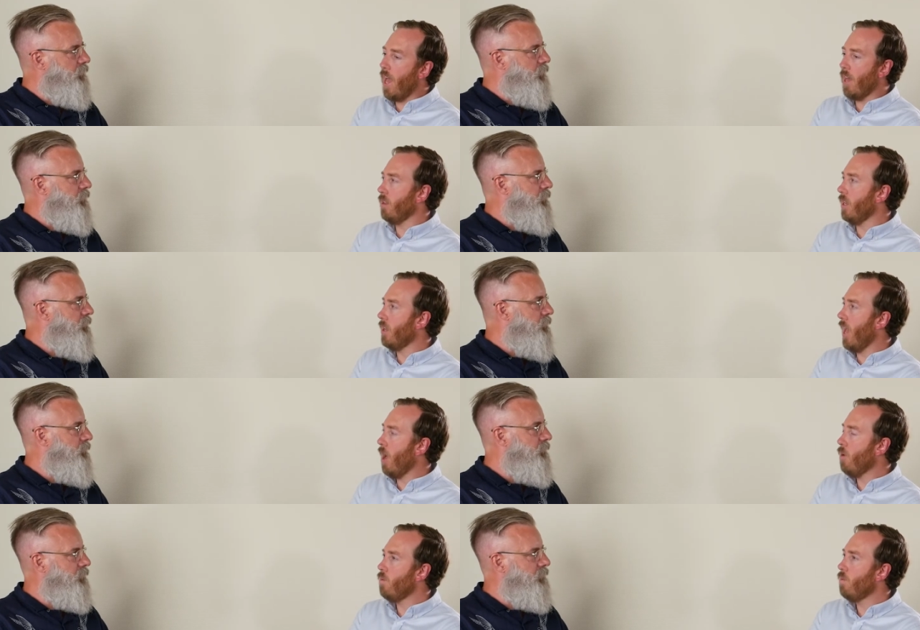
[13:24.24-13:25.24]
Speaker 1: that? Like,
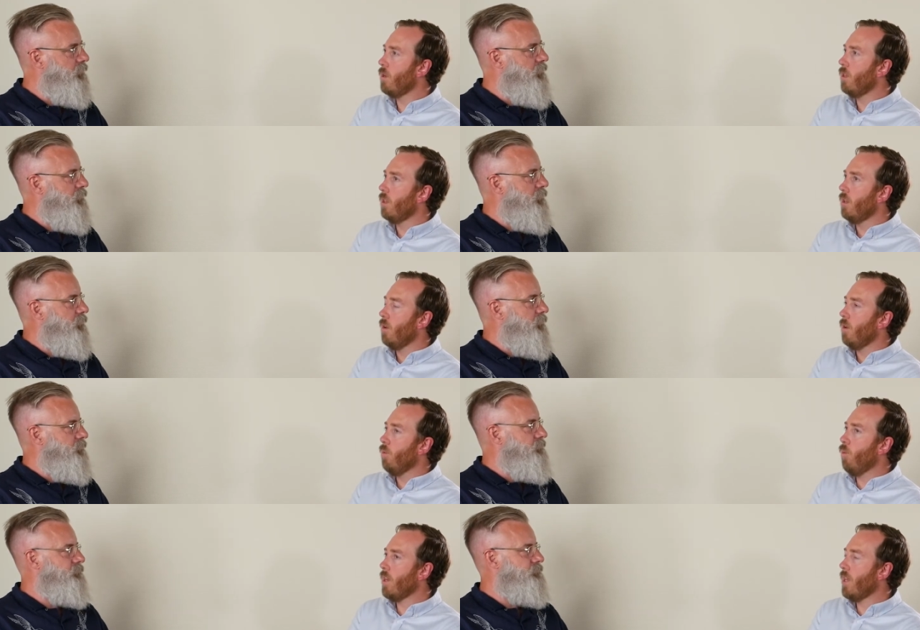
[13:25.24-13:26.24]
how,
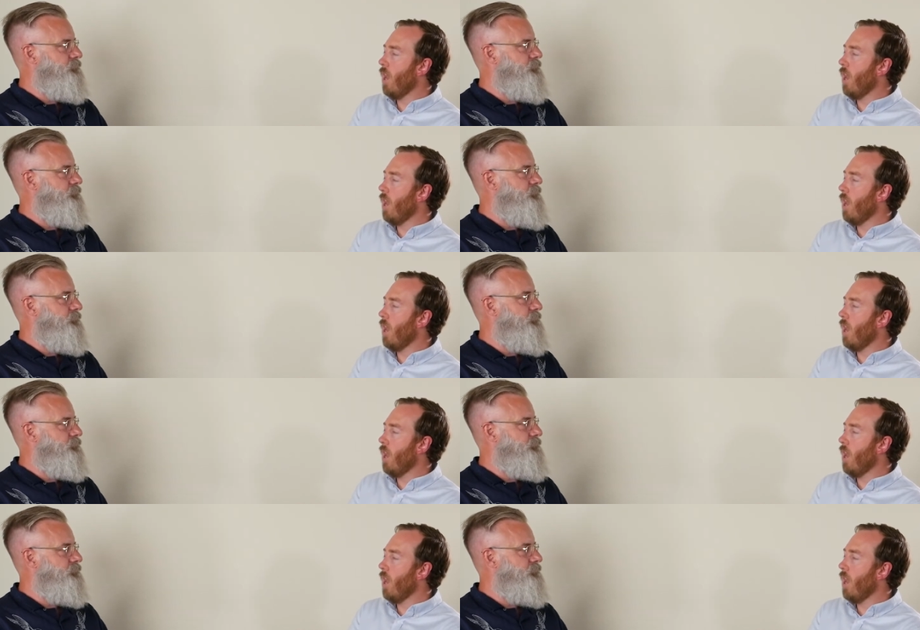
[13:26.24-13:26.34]
what